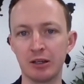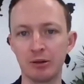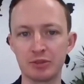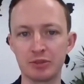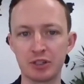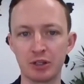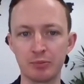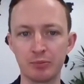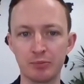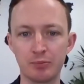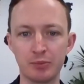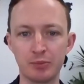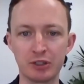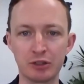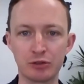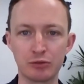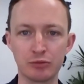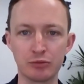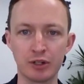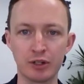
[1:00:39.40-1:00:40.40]
So it'd be
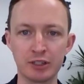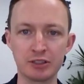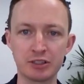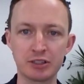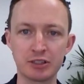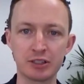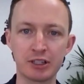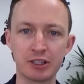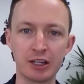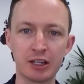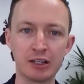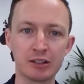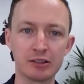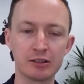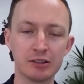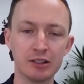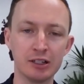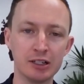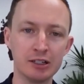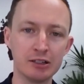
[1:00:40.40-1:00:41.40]
great to get
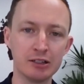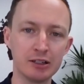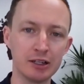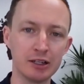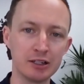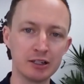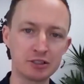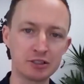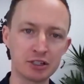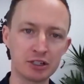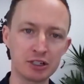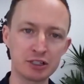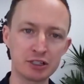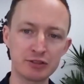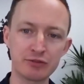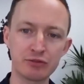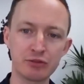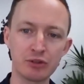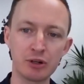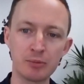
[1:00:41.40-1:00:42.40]
insights
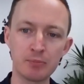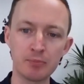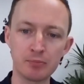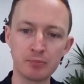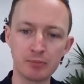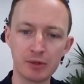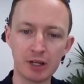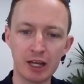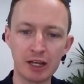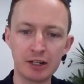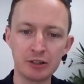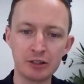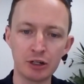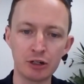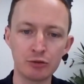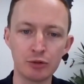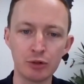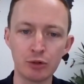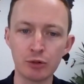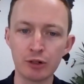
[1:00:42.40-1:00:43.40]
from any
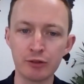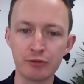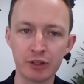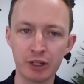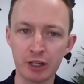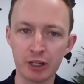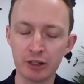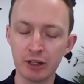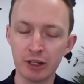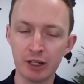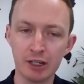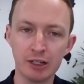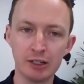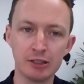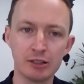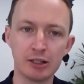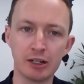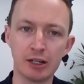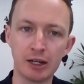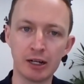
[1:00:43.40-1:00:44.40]
or all of you,
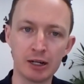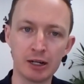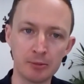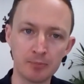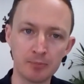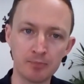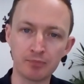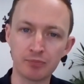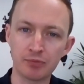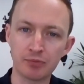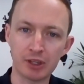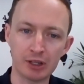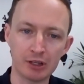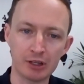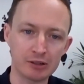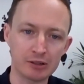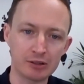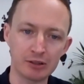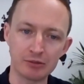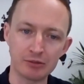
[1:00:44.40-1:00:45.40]

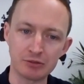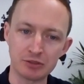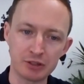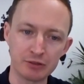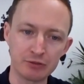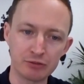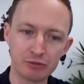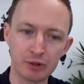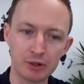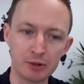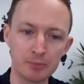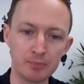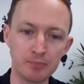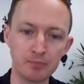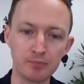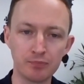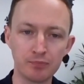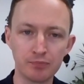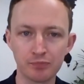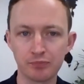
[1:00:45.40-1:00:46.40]
obviously from
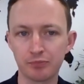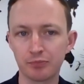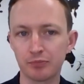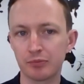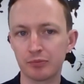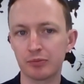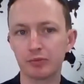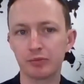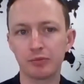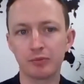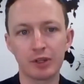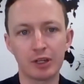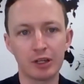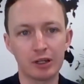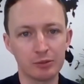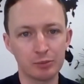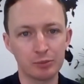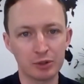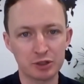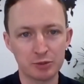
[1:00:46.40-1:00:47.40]

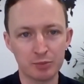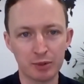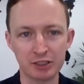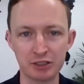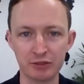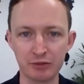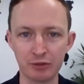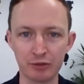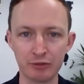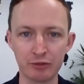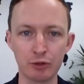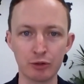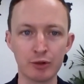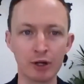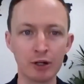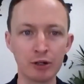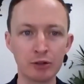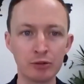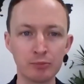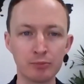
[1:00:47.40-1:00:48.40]
perspective of your
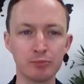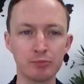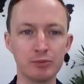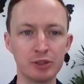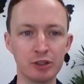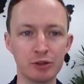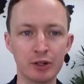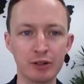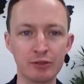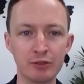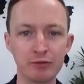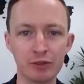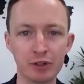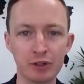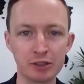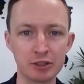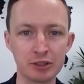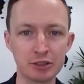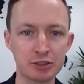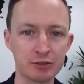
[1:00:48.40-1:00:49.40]
own
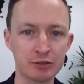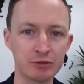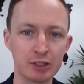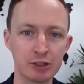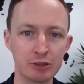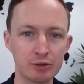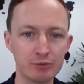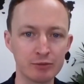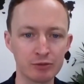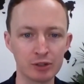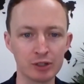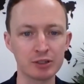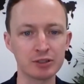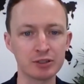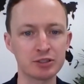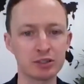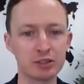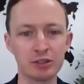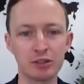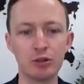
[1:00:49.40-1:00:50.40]
funders, Sufina and
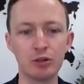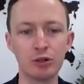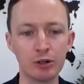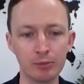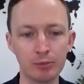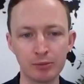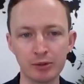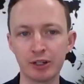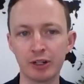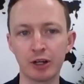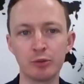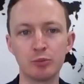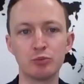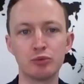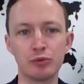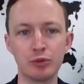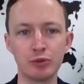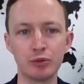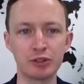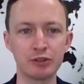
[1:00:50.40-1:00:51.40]
Faiza, or
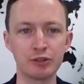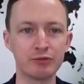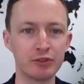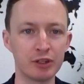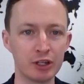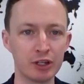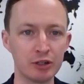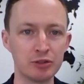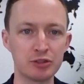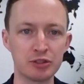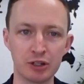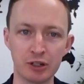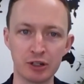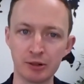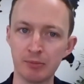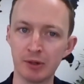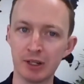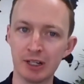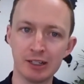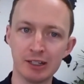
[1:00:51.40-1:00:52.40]
broader views on